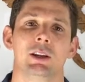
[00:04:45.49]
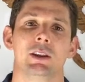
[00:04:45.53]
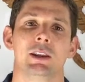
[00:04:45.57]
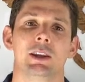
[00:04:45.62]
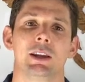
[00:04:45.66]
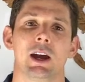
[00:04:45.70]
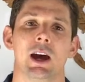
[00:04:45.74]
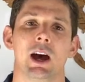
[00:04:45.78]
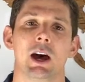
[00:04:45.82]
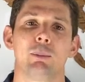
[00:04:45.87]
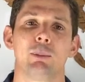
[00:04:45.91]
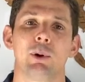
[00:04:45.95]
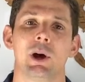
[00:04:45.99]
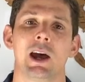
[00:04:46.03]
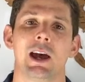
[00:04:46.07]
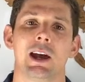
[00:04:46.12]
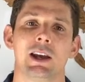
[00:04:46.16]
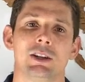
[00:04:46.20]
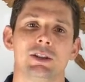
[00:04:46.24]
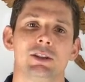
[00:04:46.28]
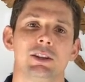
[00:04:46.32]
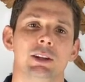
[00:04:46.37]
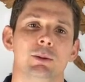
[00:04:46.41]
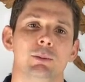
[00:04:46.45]
the upper
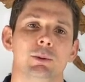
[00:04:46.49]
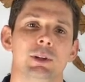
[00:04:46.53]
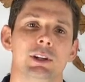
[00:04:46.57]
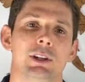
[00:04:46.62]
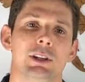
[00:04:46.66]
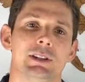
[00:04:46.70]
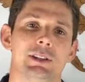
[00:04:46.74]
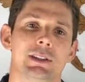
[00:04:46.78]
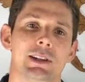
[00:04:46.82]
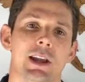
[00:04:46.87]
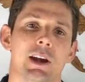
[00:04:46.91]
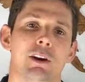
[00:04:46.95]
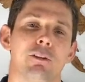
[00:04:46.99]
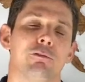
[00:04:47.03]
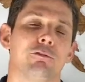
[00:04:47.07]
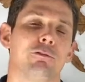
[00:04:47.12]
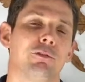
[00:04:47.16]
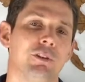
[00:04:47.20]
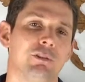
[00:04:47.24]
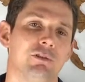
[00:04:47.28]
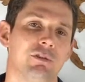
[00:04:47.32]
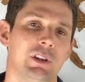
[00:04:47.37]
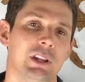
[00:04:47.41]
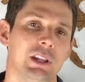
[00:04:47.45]
age limit is now
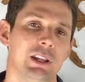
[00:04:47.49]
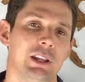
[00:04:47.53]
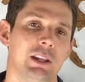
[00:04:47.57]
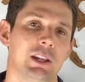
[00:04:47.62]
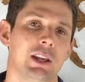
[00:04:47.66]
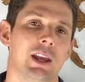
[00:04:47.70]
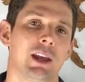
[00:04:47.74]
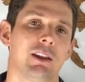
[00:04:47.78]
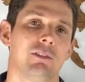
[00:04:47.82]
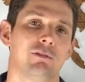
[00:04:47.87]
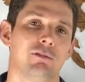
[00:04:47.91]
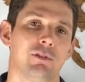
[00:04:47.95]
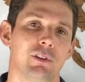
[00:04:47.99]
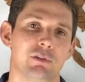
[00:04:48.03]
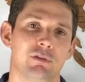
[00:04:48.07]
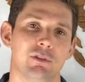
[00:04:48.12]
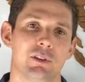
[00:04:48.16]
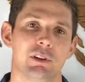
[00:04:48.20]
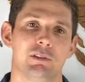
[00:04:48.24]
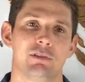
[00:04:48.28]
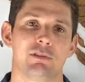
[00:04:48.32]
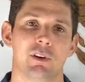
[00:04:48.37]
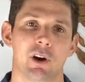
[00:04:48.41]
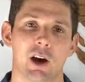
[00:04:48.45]
50 and
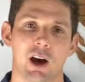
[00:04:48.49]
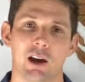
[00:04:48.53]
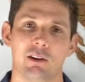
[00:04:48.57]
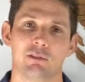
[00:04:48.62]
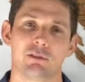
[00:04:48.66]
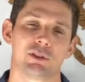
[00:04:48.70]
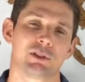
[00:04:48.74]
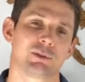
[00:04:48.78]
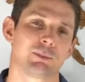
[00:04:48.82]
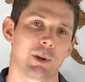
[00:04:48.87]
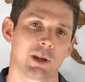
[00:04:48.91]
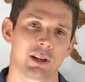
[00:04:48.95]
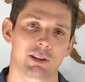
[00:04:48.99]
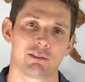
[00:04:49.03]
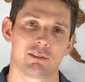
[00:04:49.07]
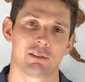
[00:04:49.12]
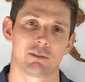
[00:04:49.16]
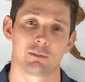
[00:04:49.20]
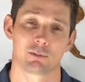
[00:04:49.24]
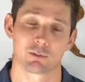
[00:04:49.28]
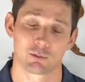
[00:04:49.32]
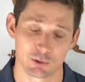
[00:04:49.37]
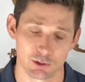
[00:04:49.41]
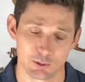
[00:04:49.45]
55
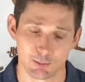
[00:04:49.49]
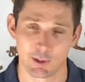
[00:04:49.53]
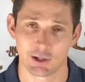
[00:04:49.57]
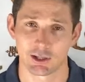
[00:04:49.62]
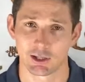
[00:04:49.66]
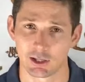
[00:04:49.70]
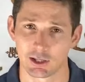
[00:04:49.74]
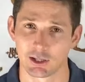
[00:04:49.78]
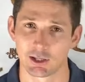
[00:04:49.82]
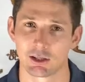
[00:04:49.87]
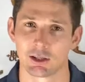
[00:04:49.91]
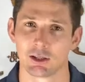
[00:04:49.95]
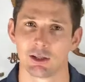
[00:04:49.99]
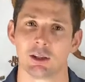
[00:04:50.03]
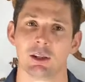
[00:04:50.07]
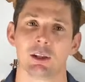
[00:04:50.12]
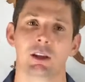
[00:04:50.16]
respectively,